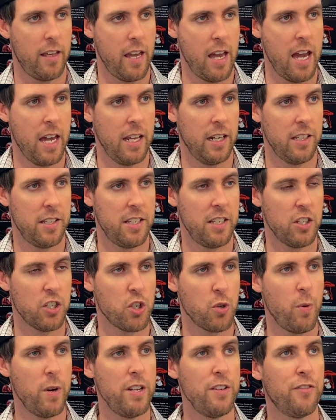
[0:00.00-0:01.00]
and it's in
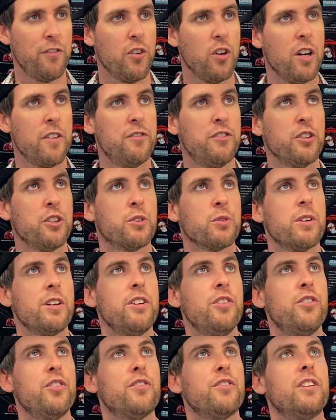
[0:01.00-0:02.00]
25
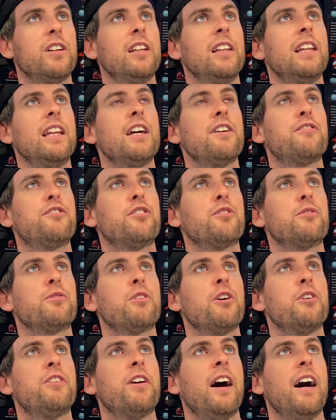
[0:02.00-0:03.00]
degrees of left
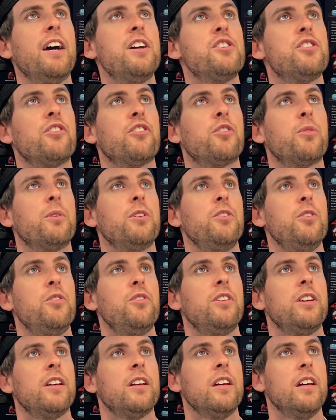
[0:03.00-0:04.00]
rotation. So we're
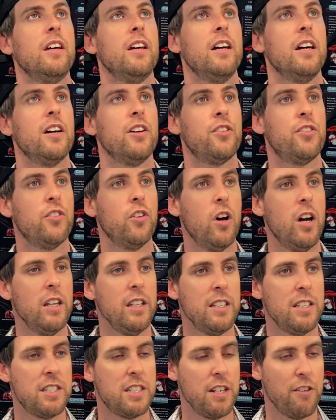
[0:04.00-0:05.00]
using a
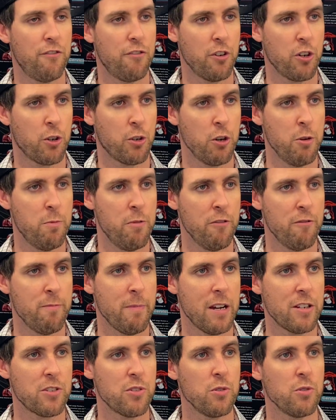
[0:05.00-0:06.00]
slightly different group of
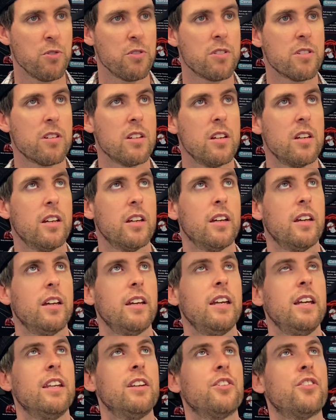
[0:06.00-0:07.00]
muscles
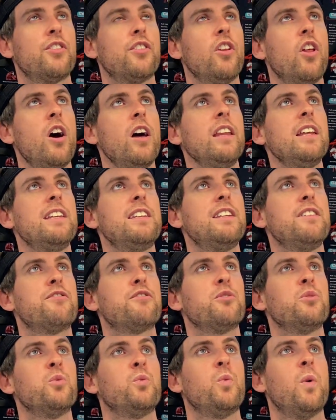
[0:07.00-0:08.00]
in a slightly
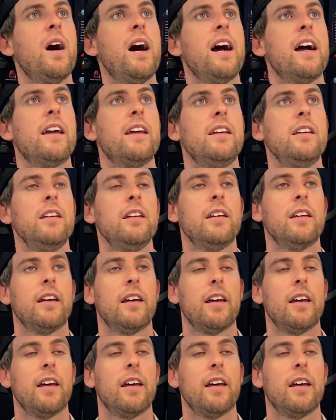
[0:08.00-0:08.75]
different way